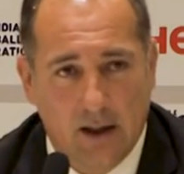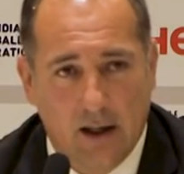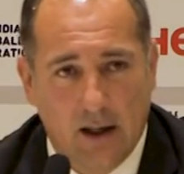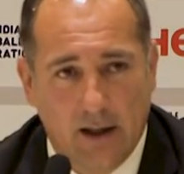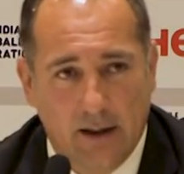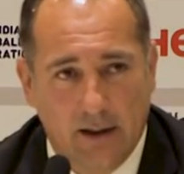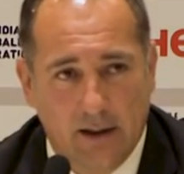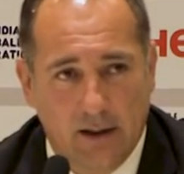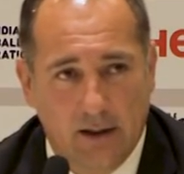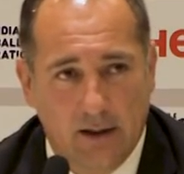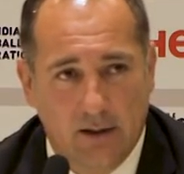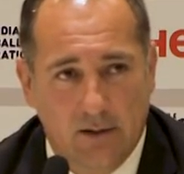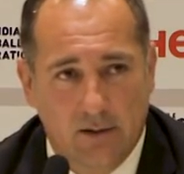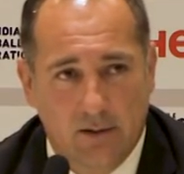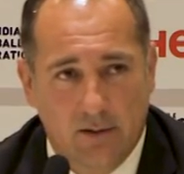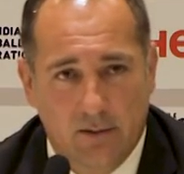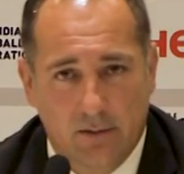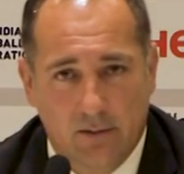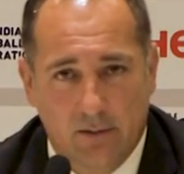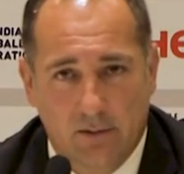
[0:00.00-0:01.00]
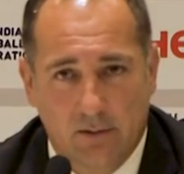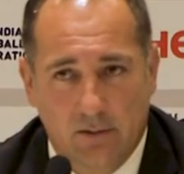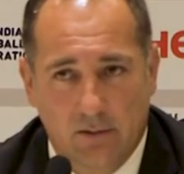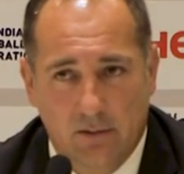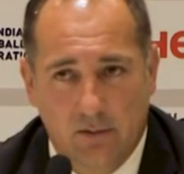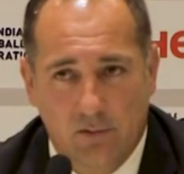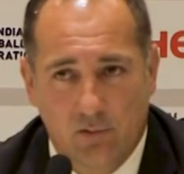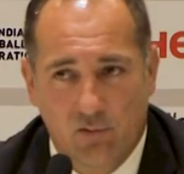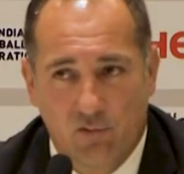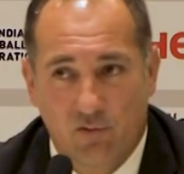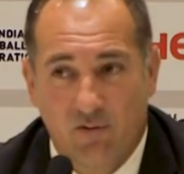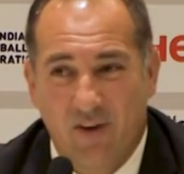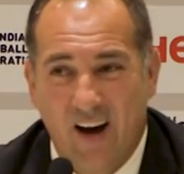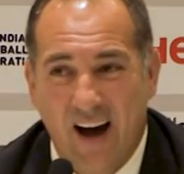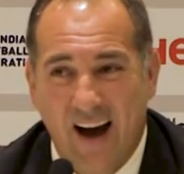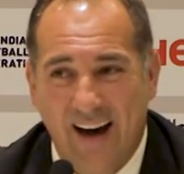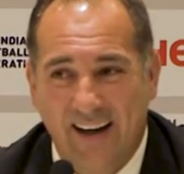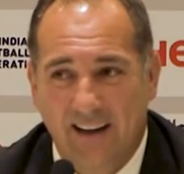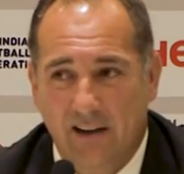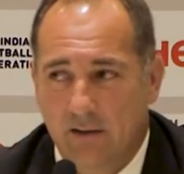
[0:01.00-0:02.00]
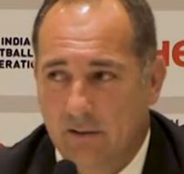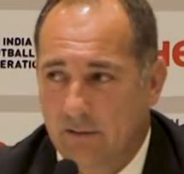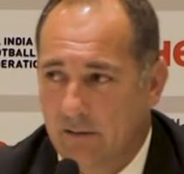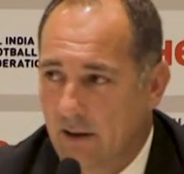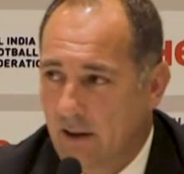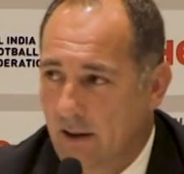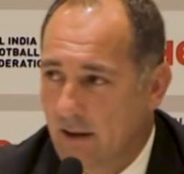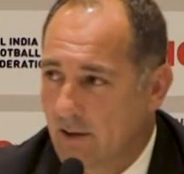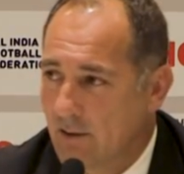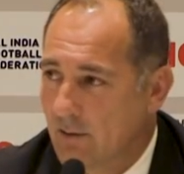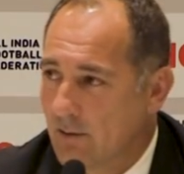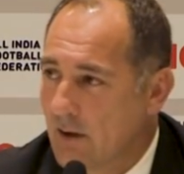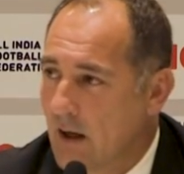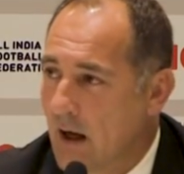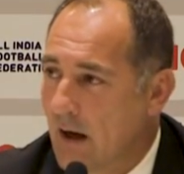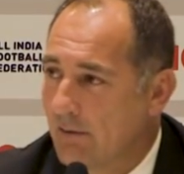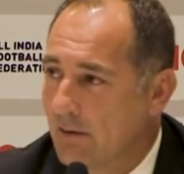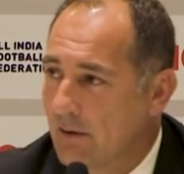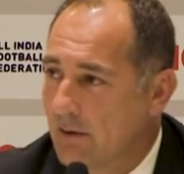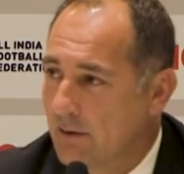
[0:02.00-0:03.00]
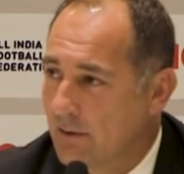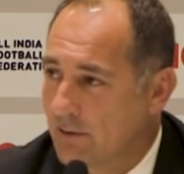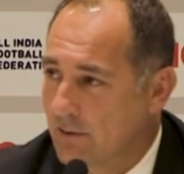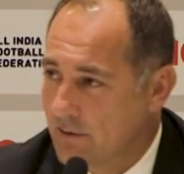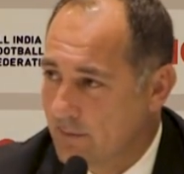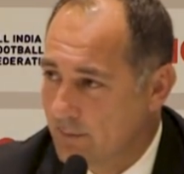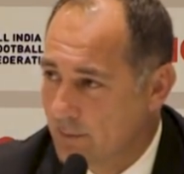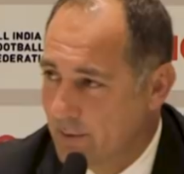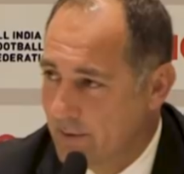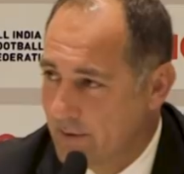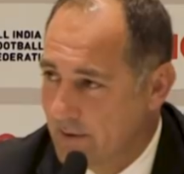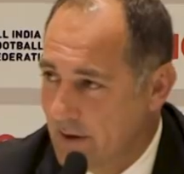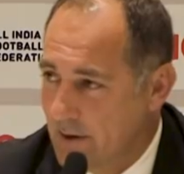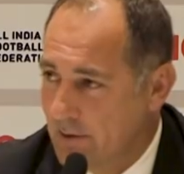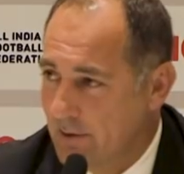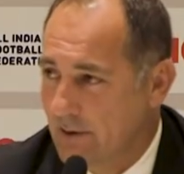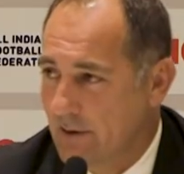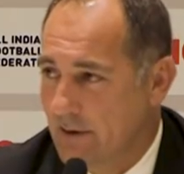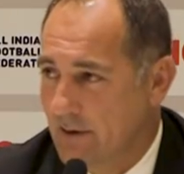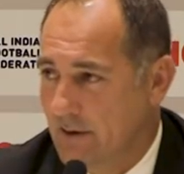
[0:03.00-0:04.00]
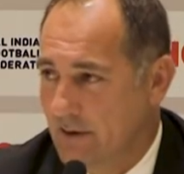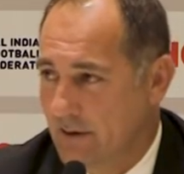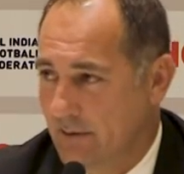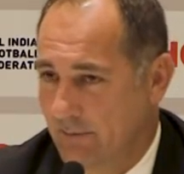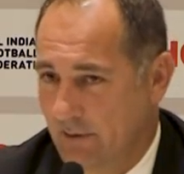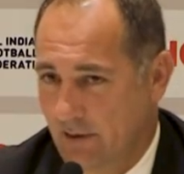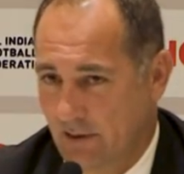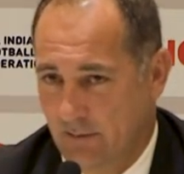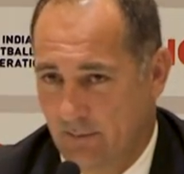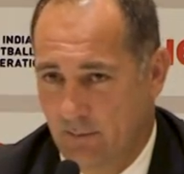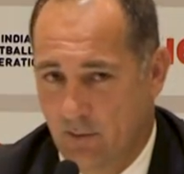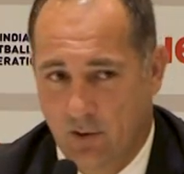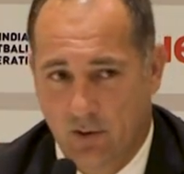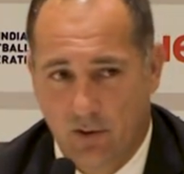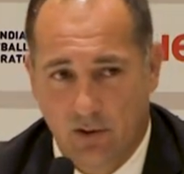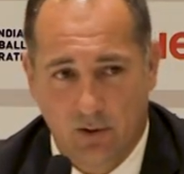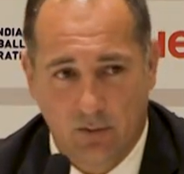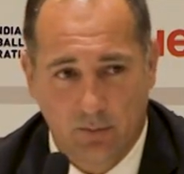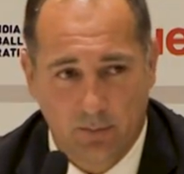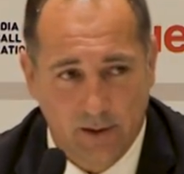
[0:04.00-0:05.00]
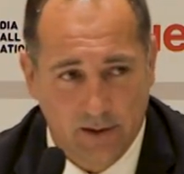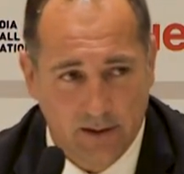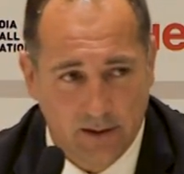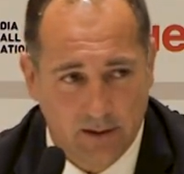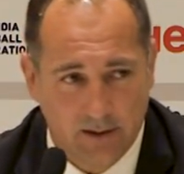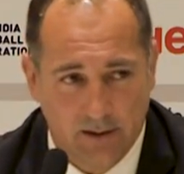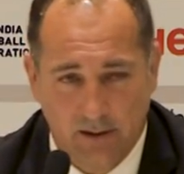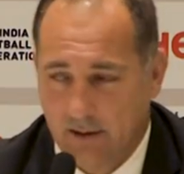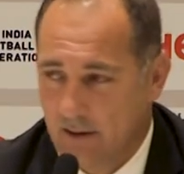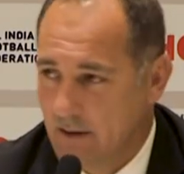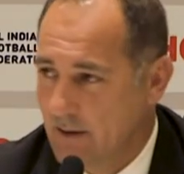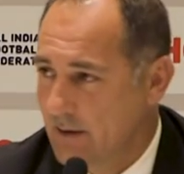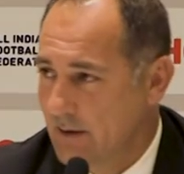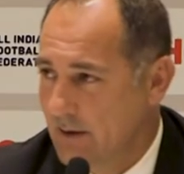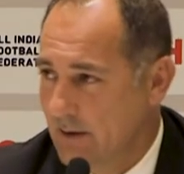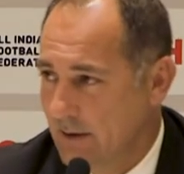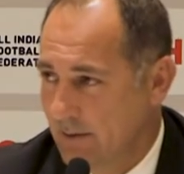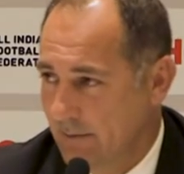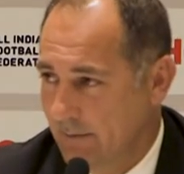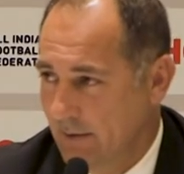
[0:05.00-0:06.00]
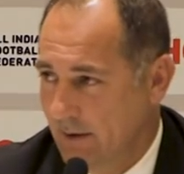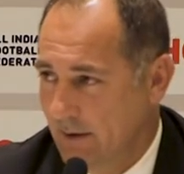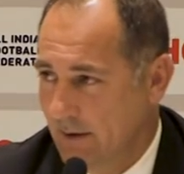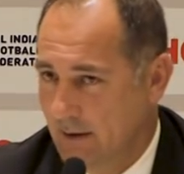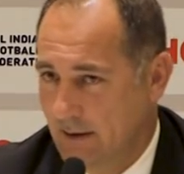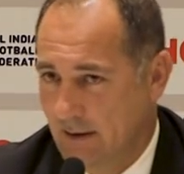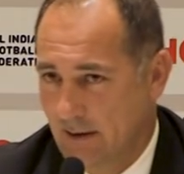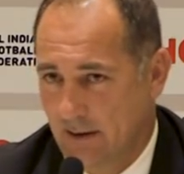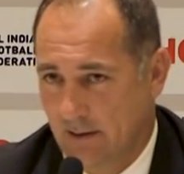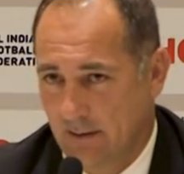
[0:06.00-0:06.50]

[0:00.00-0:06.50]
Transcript: I need to find a way to cover those positions with more competitors, with